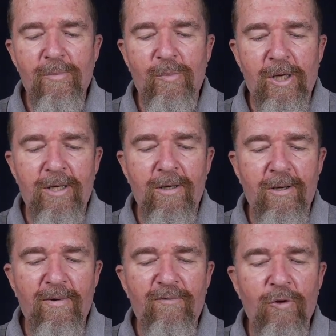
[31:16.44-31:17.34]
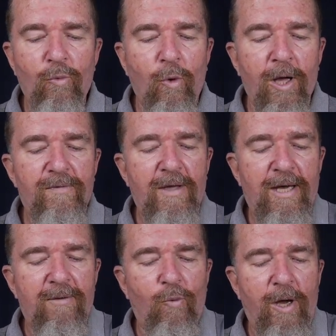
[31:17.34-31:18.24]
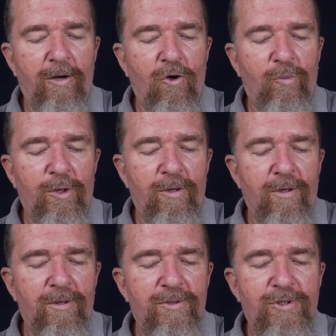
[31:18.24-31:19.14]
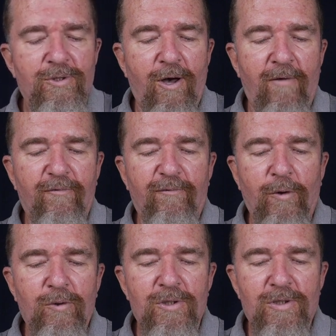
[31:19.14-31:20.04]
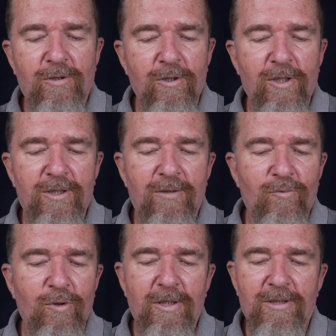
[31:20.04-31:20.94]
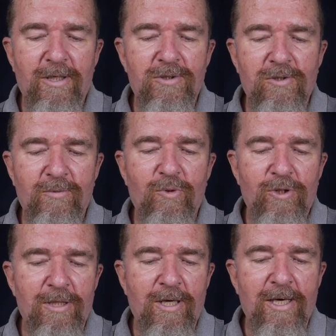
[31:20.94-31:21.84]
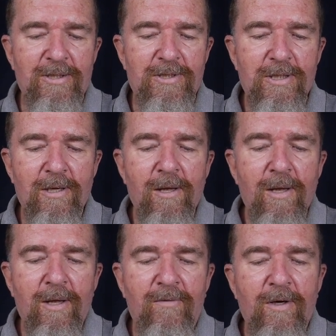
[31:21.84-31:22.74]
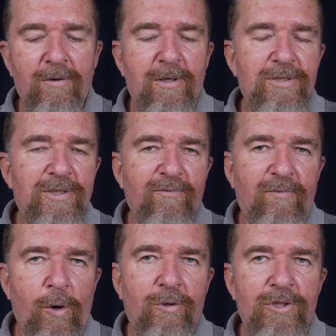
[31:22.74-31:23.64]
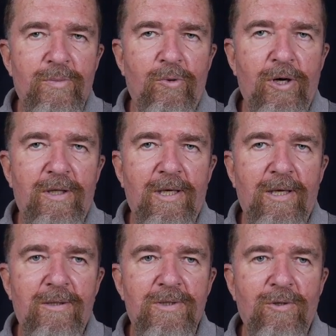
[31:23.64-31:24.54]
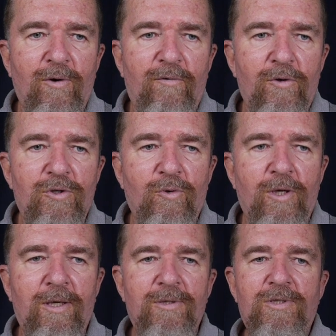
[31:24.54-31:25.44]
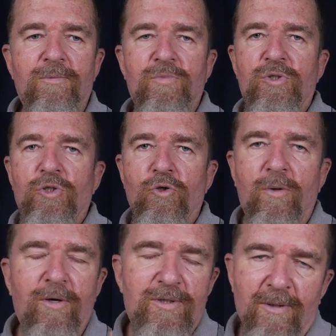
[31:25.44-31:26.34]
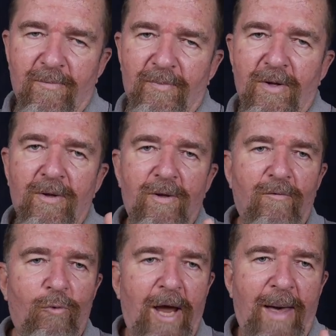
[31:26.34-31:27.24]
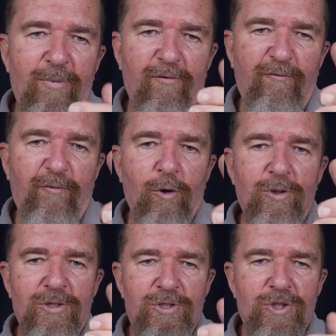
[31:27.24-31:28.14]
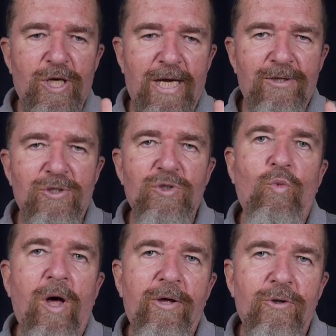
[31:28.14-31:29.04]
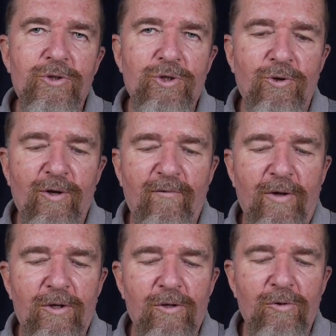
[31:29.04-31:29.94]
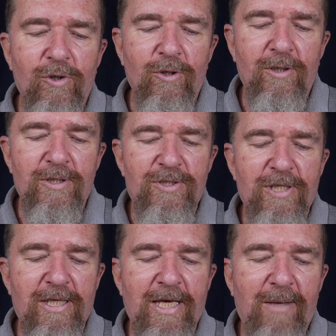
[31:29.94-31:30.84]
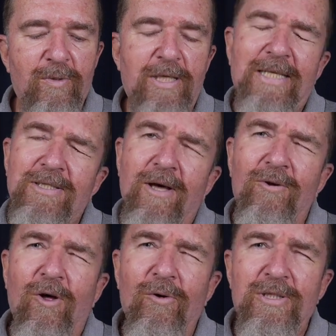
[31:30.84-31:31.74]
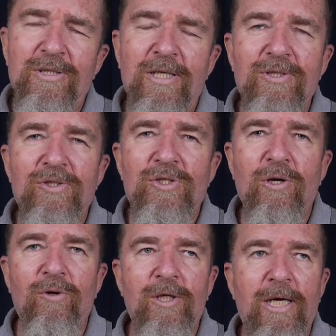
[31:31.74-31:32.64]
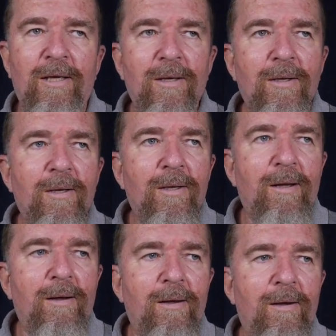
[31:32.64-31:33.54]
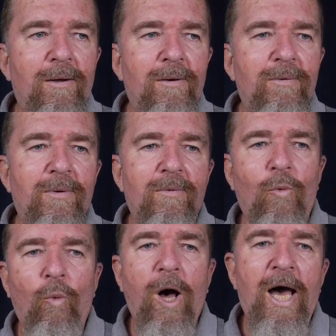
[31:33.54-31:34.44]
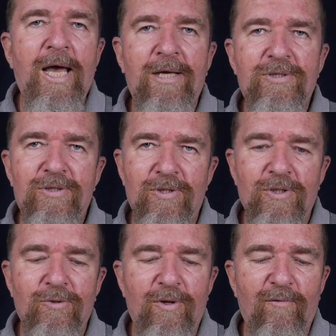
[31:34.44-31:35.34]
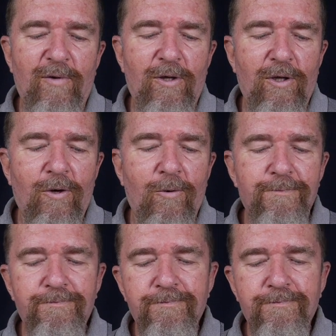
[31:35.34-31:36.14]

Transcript: but uh, if you want that wide open, uh, soft focus look, it really does look pretty nice. There is some focus breathing, so if you're doing some zoom, uh, some rapid focus changes while you're shooting video, you're going to see that, but that's not always necessarily uh, wise to do in a video.